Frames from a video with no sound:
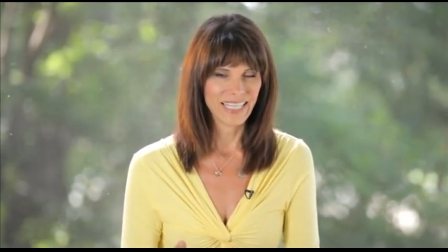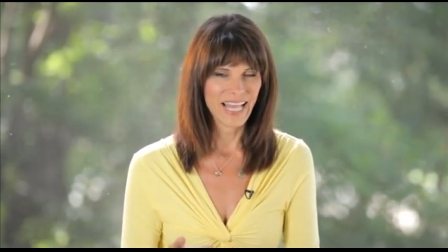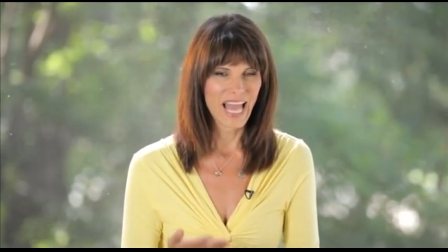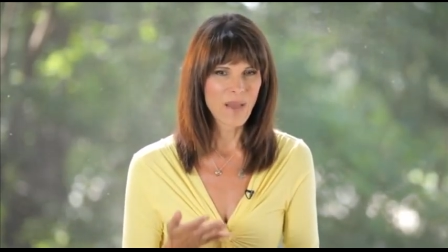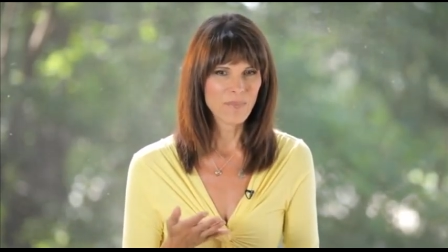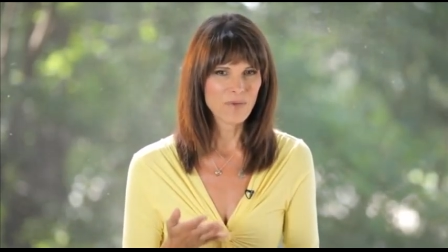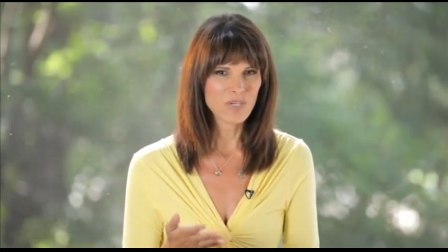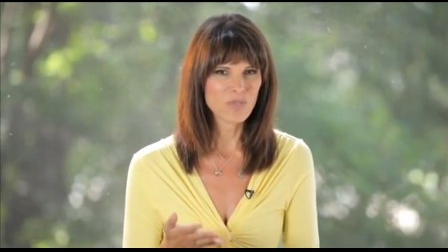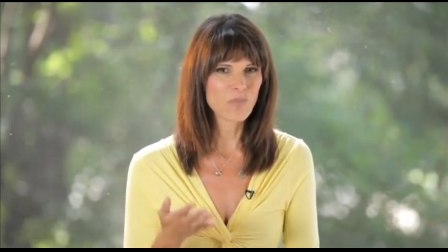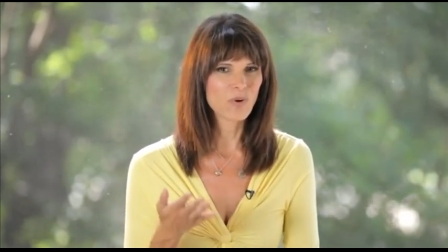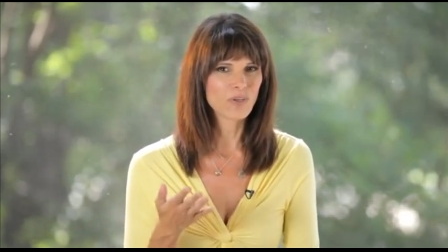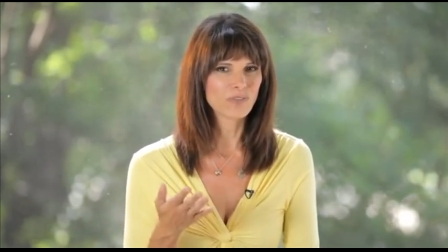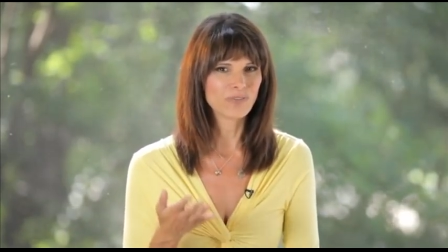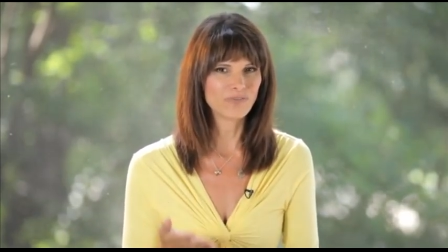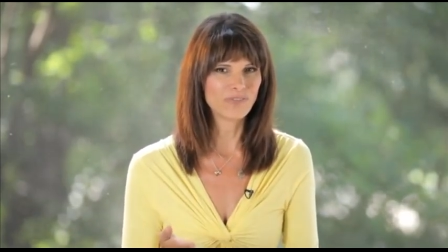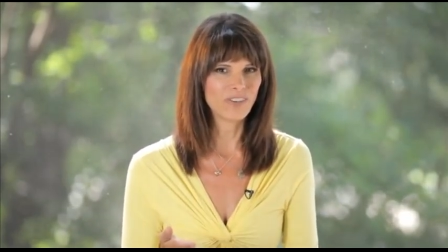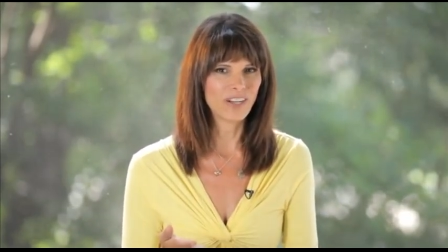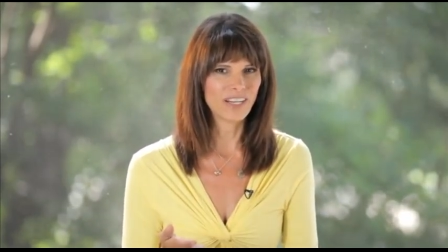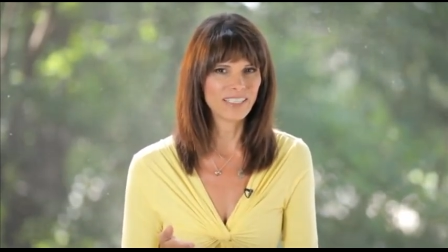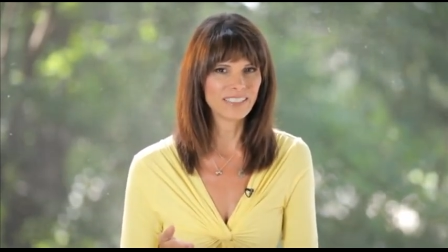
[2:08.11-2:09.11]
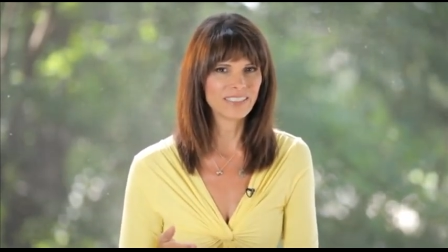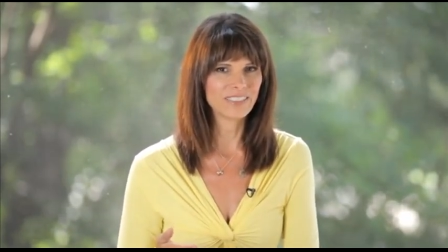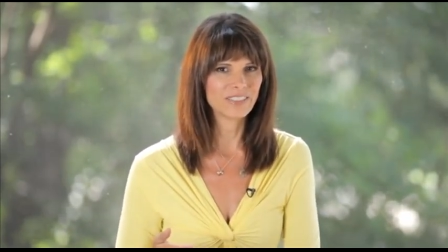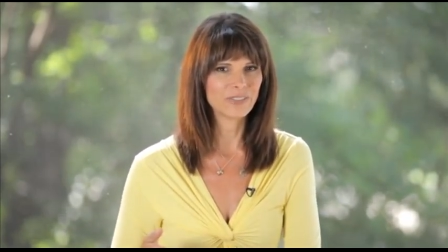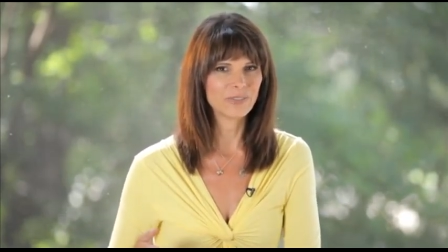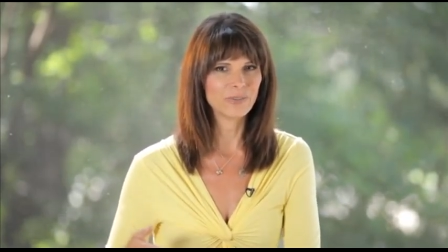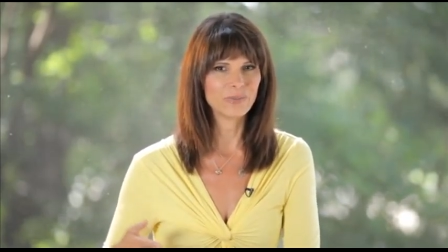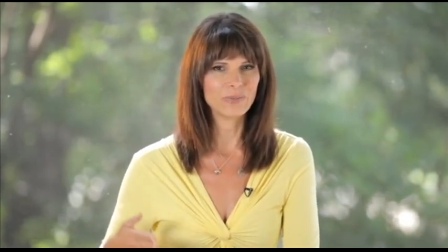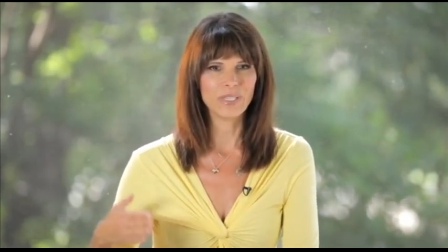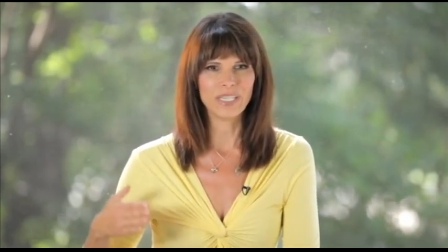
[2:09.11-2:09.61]
How much more fun
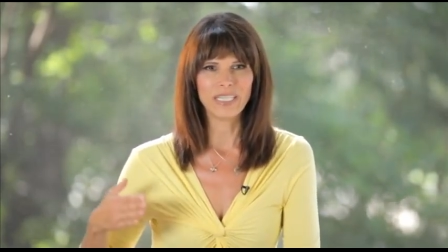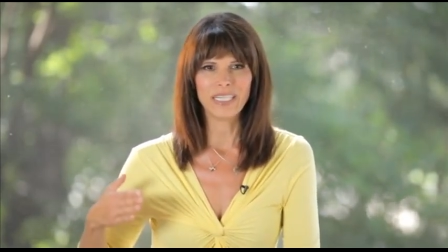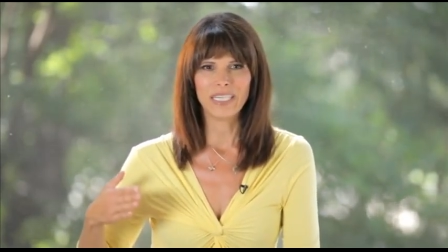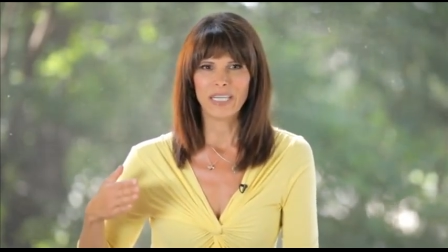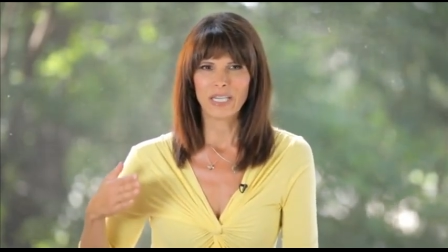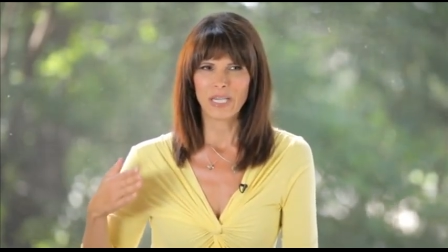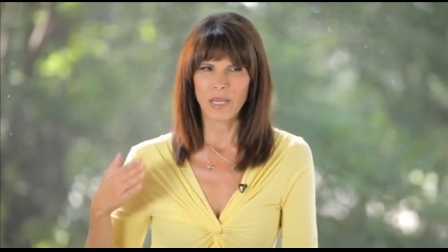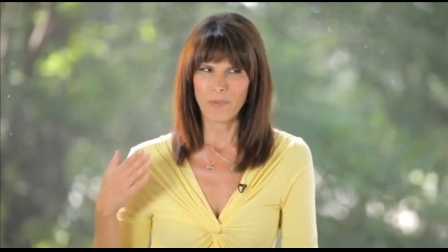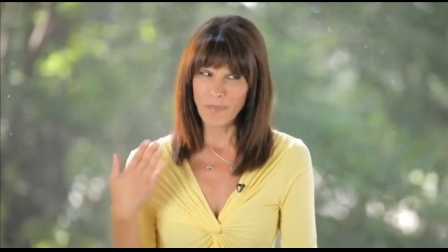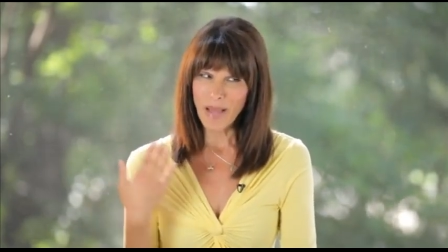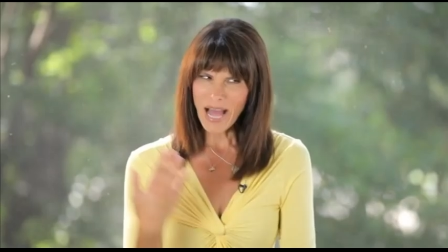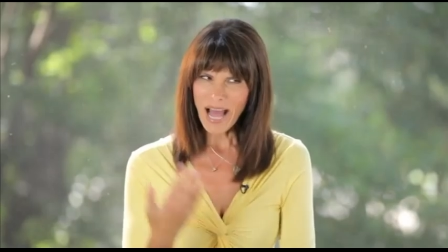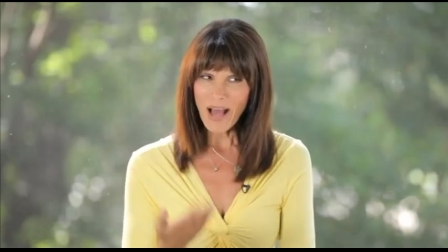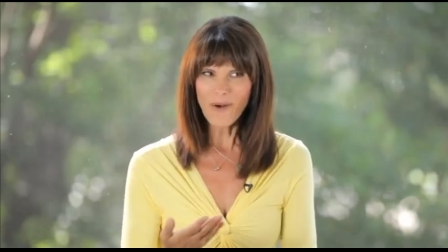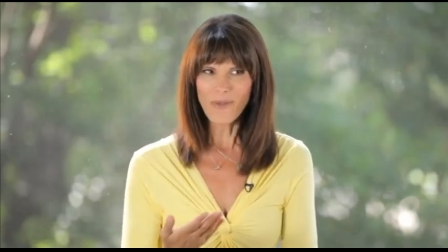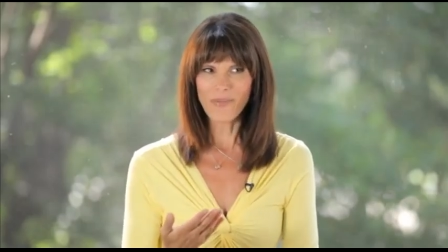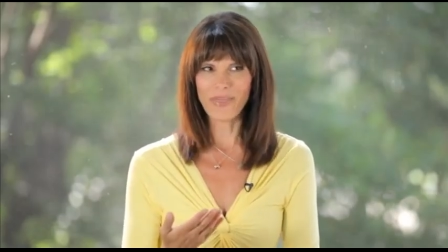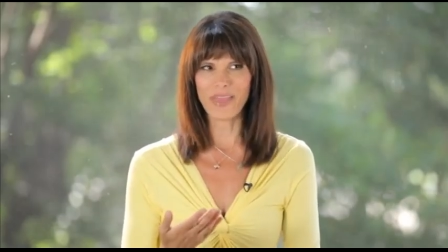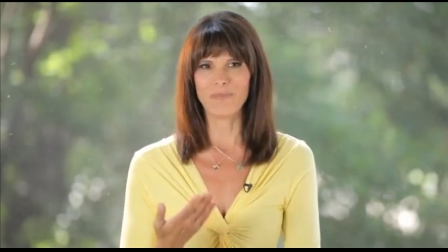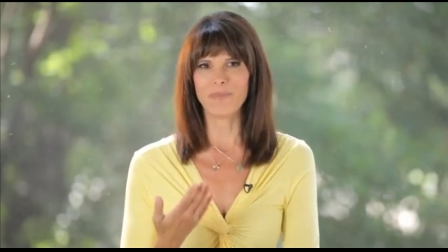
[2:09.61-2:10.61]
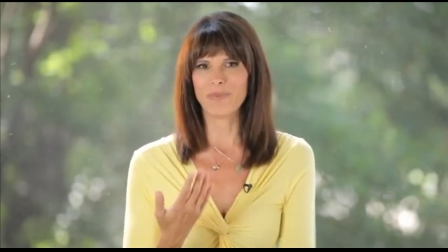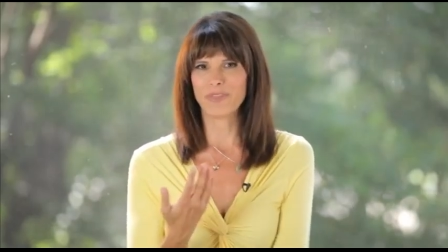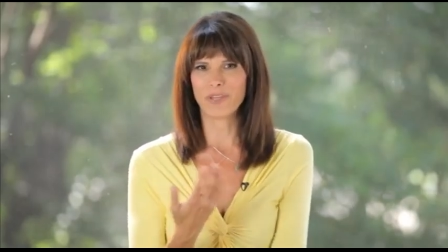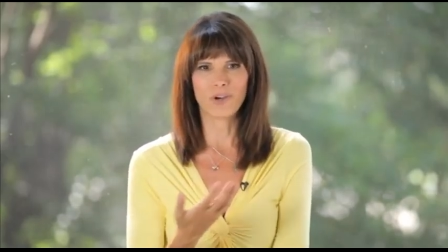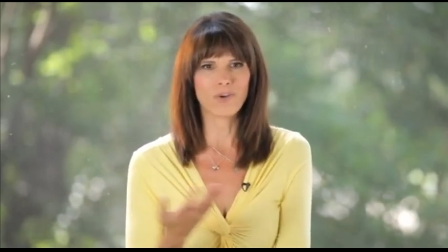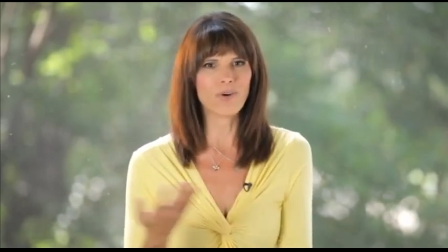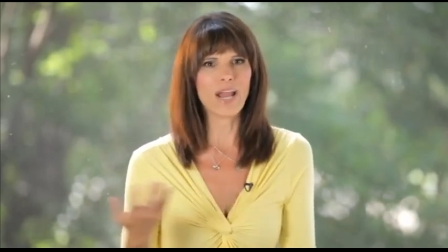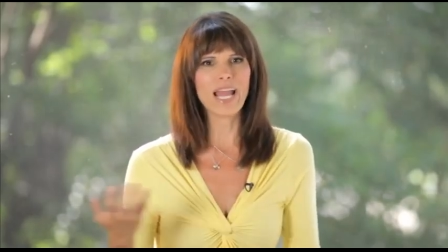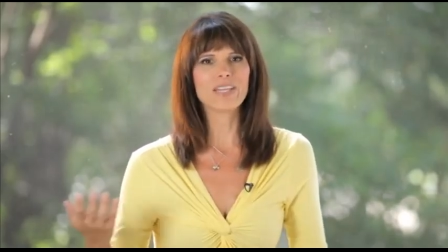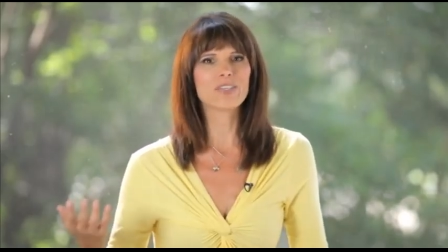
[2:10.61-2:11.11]
to kapow them with a
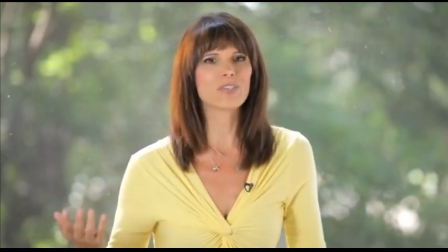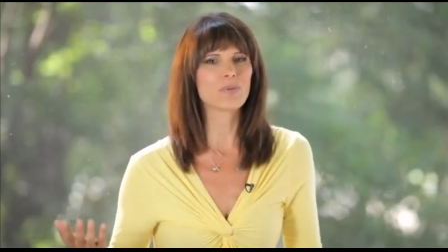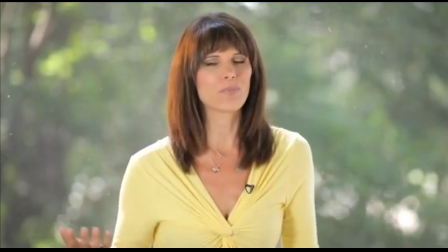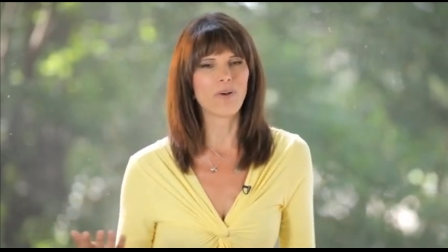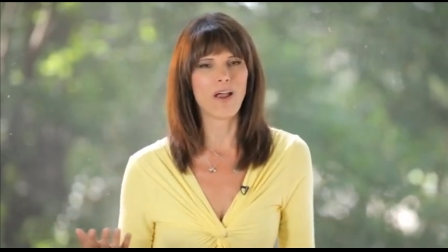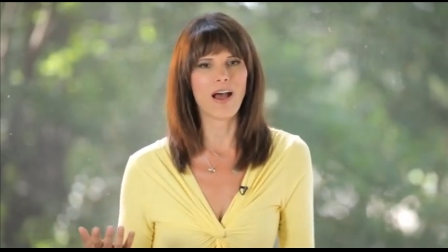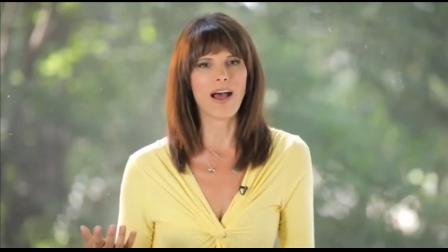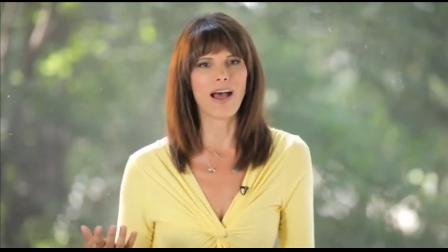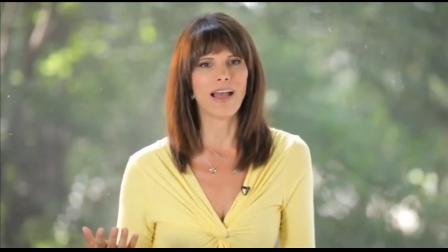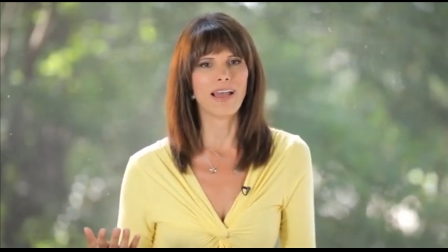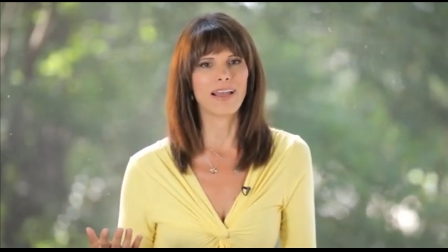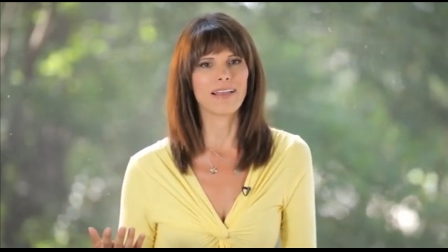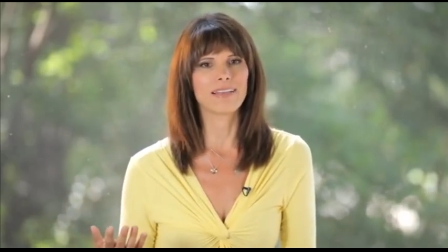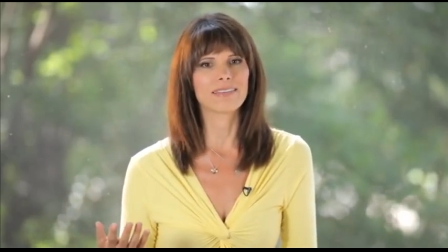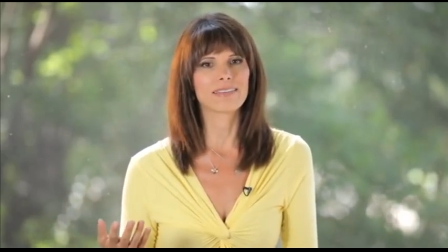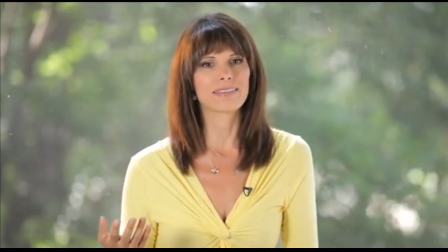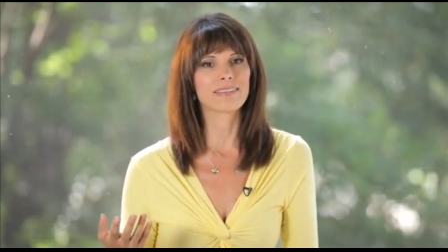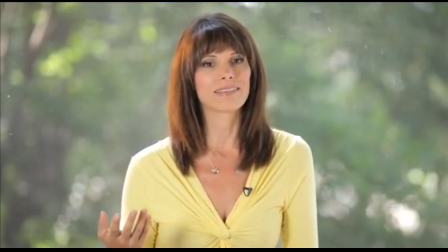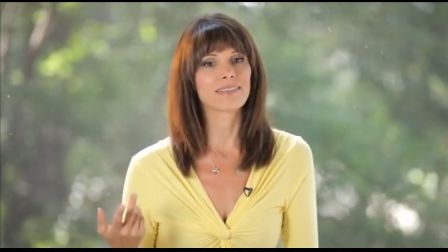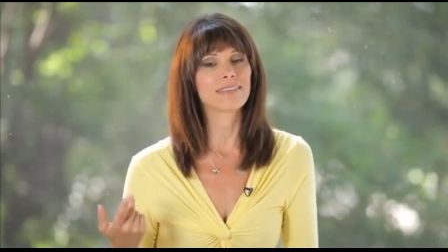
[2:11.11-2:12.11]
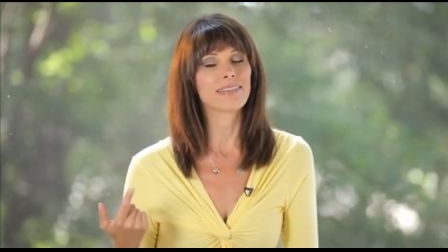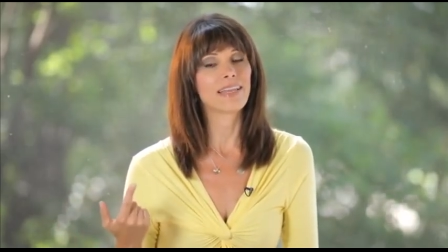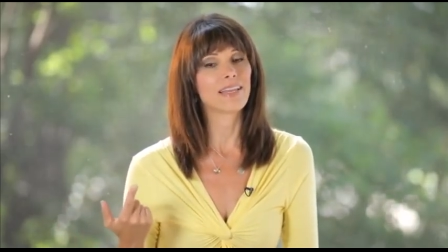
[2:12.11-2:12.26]
grand surprise.